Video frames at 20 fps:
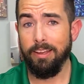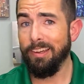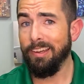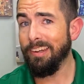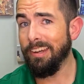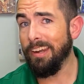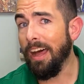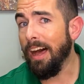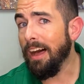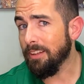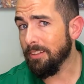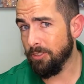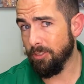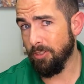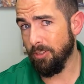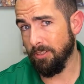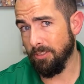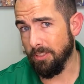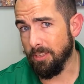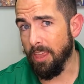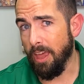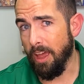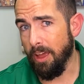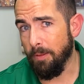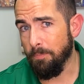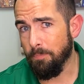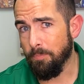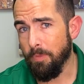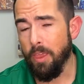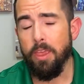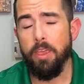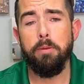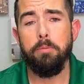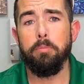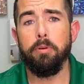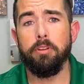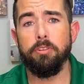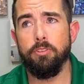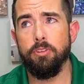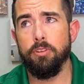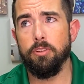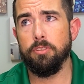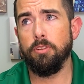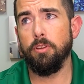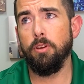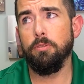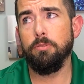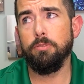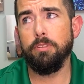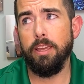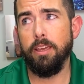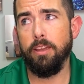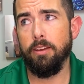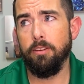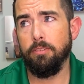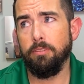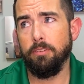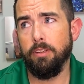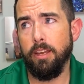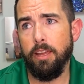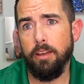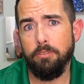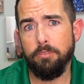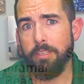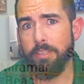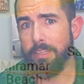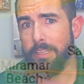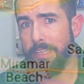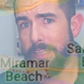Not just that, but just go down now to the